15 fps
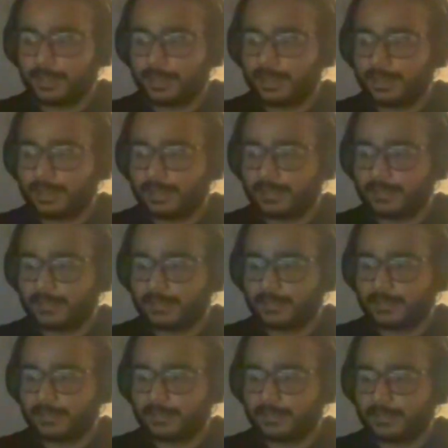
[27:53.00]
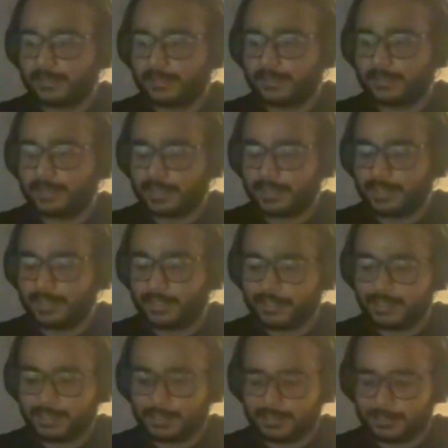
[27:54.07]
and the
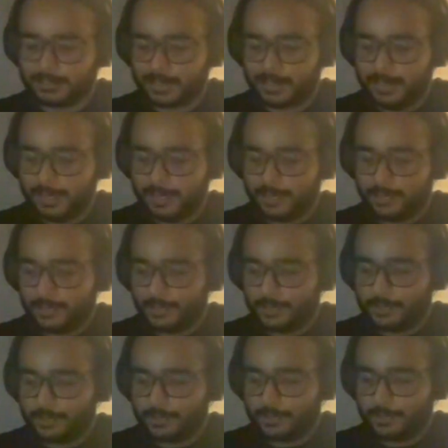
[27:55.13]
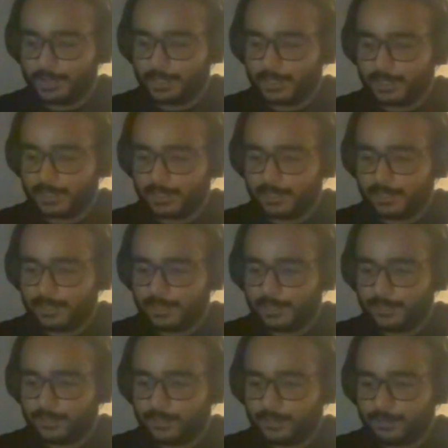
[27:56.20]
idea is to
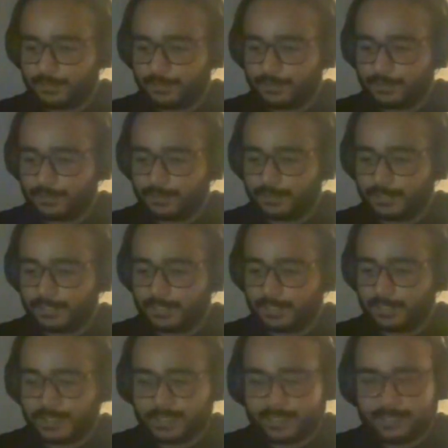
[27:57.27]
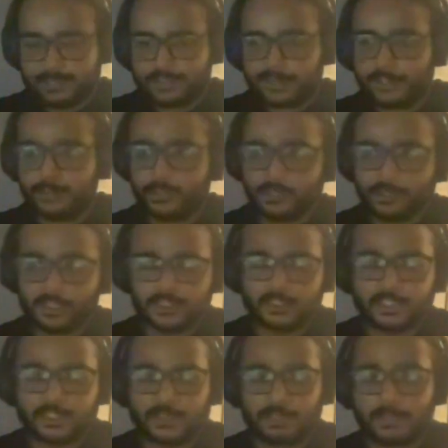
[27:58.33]
sort of ignite this
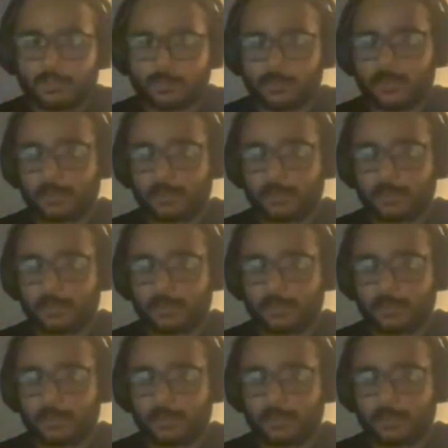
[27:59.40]
curiosity about